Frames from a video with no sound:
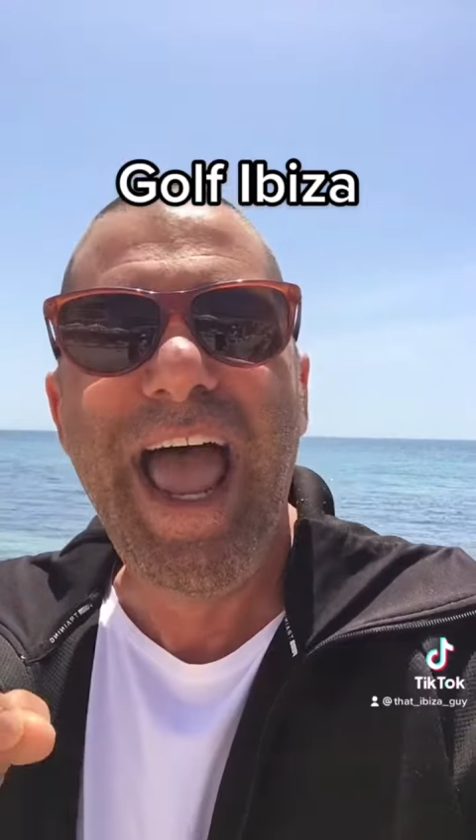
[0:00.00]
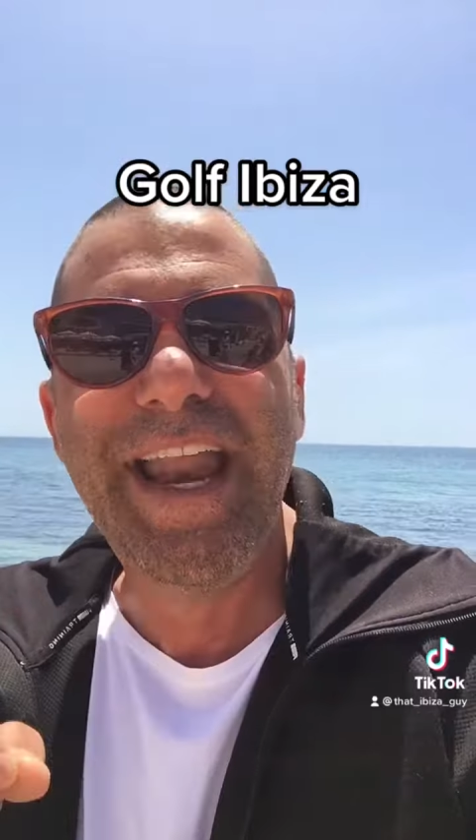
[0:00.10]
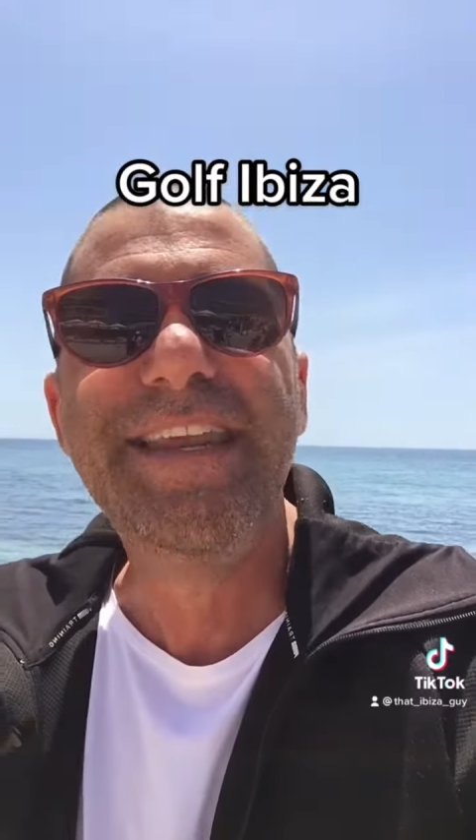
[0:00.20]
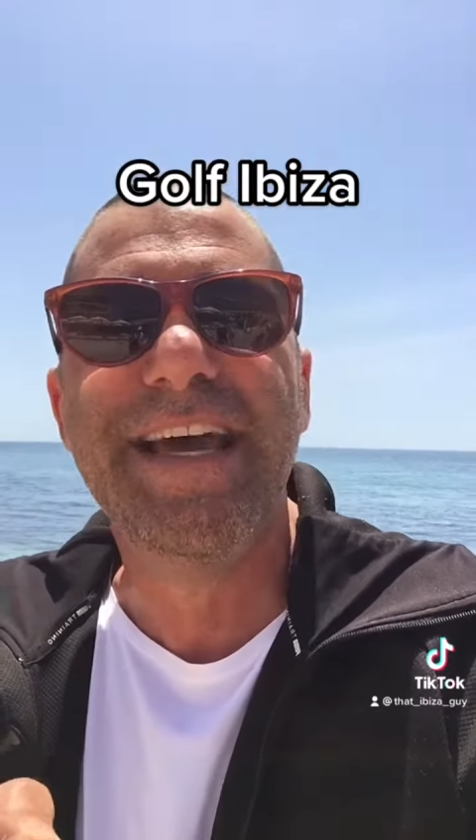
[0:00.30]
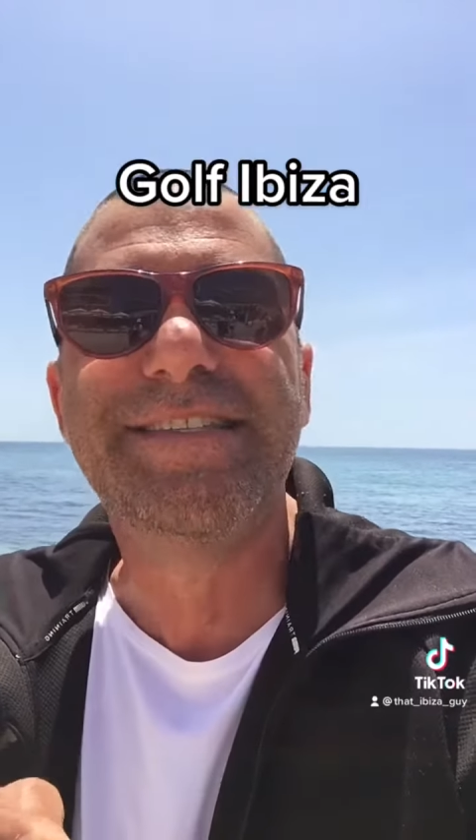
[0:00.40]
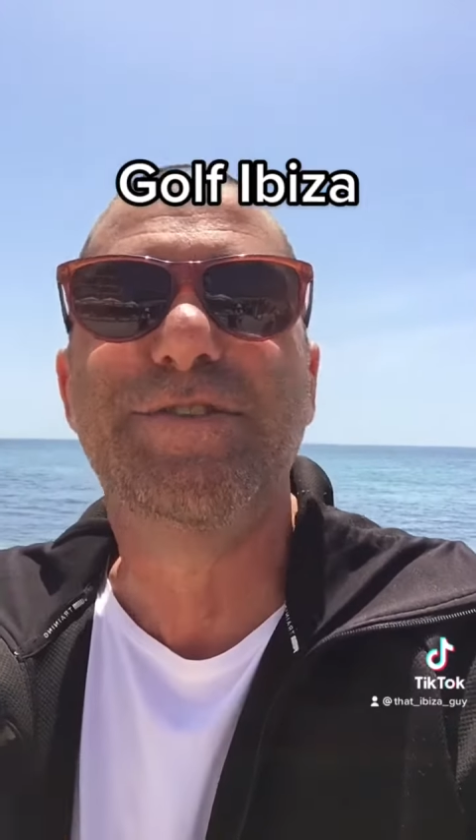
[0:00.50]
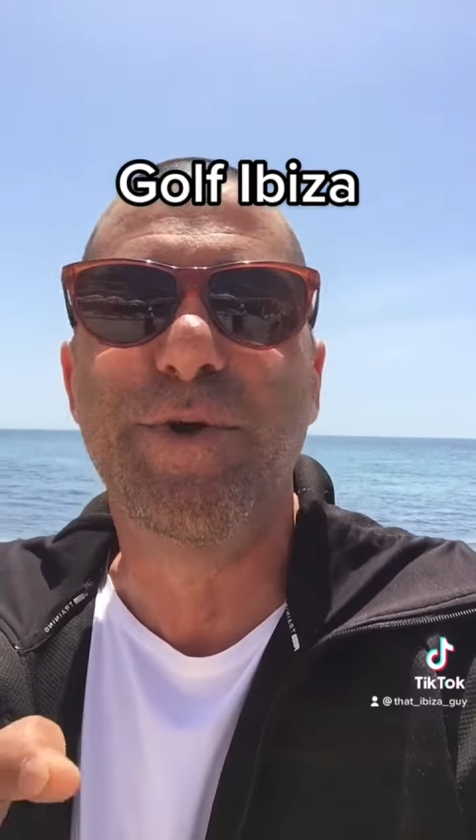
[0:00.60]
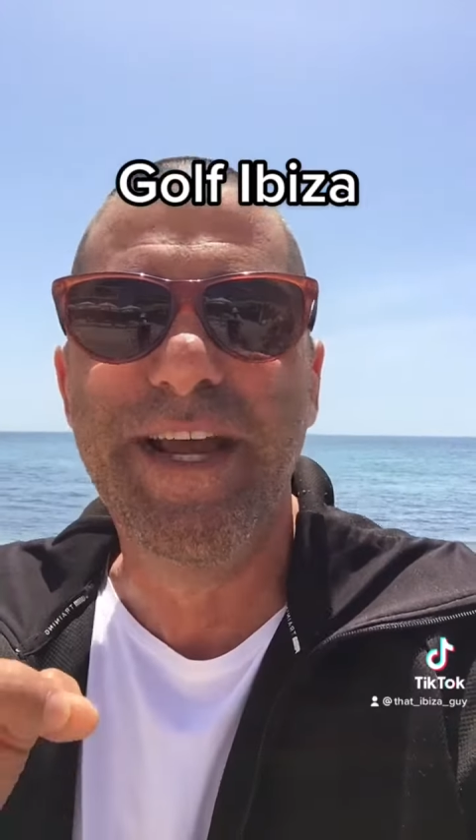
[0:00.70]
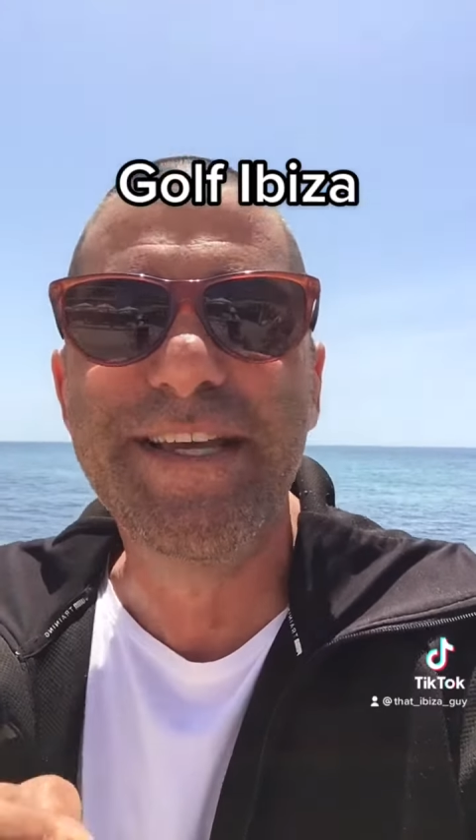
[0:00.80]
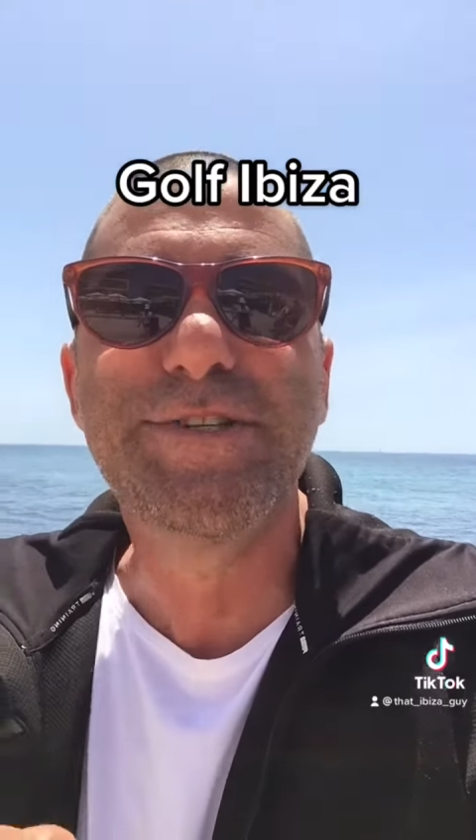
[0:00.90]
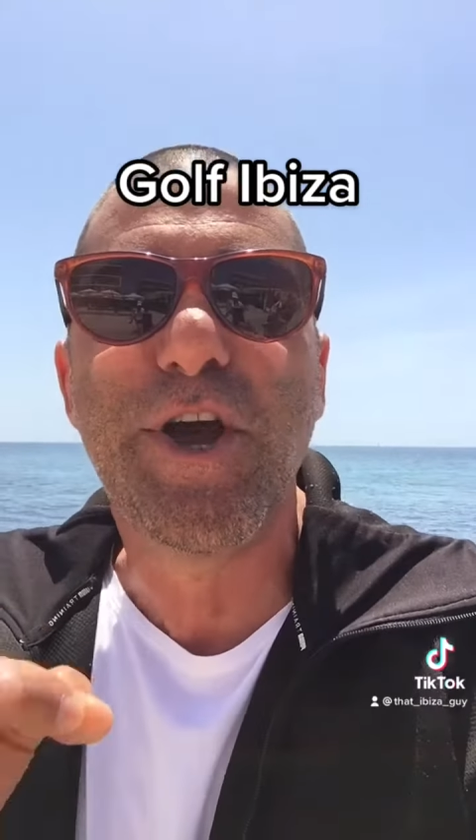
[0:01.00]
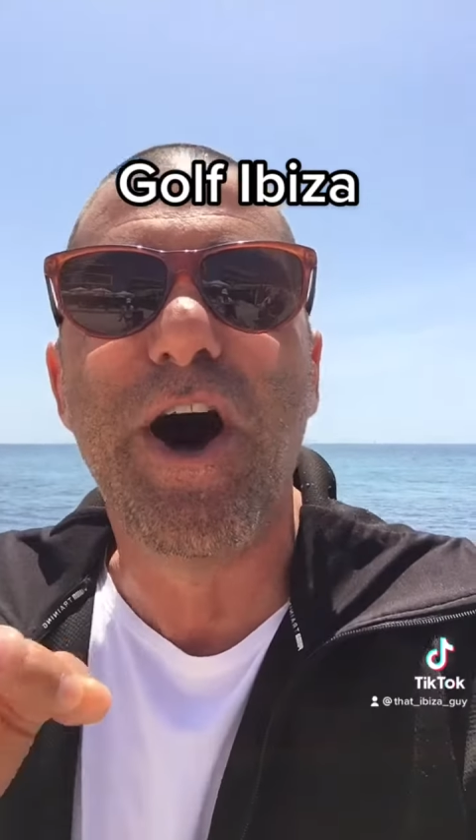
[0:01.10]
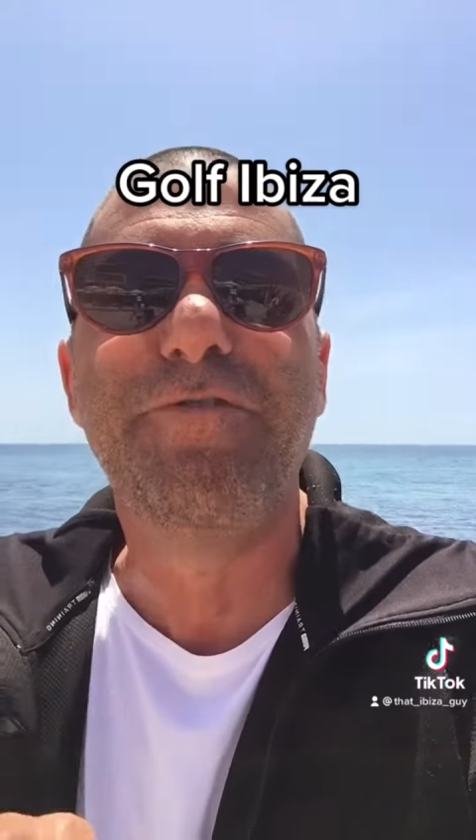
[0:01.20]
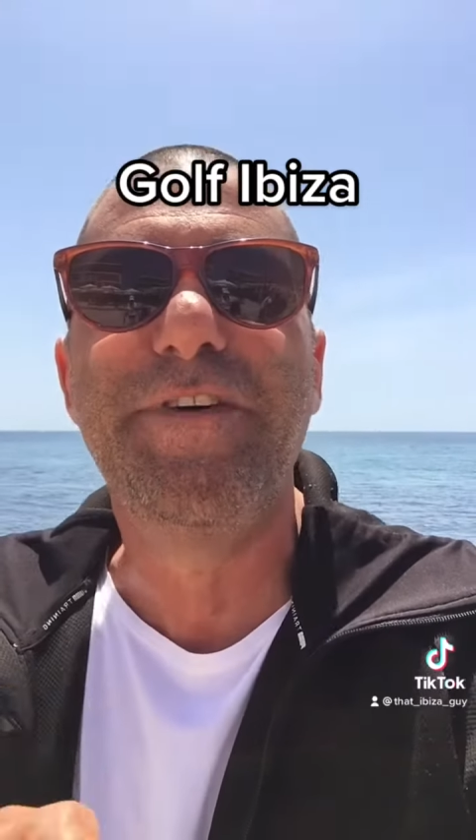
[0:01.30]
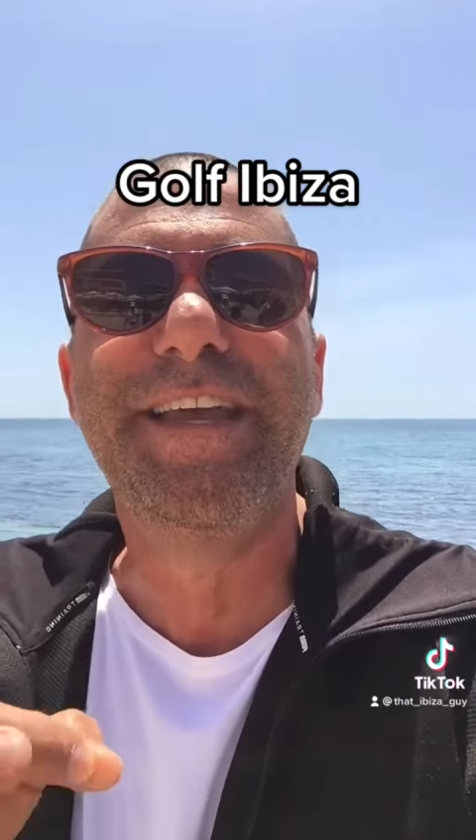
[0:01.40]
And yes, there is
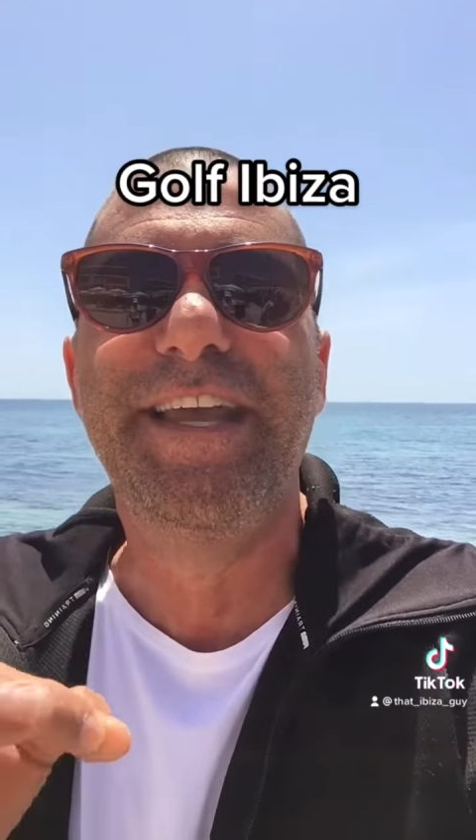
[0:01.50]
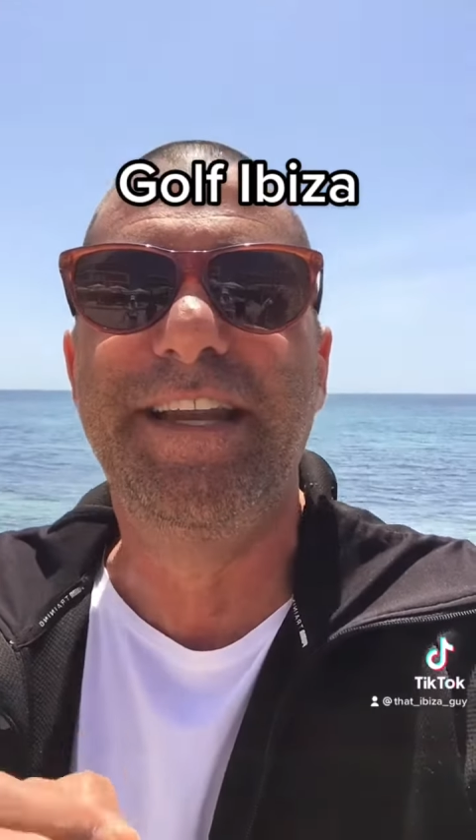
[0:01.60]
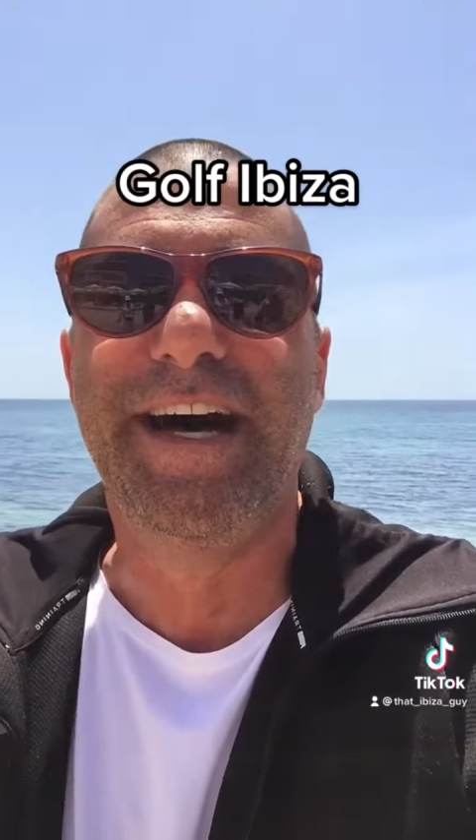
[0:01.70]
golfing in